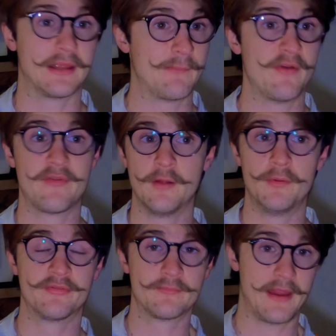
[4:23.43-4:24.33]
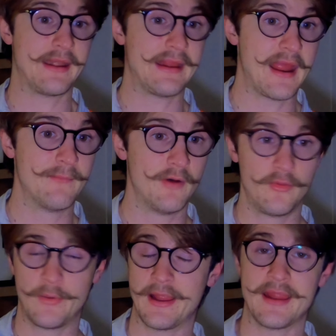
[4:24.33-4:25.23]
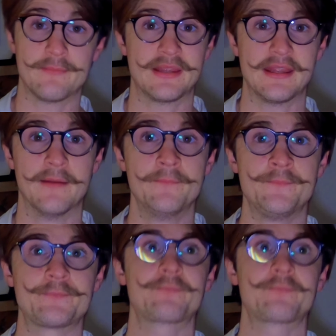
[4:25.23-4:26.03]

like I'm available from eight A M all the way to eight P M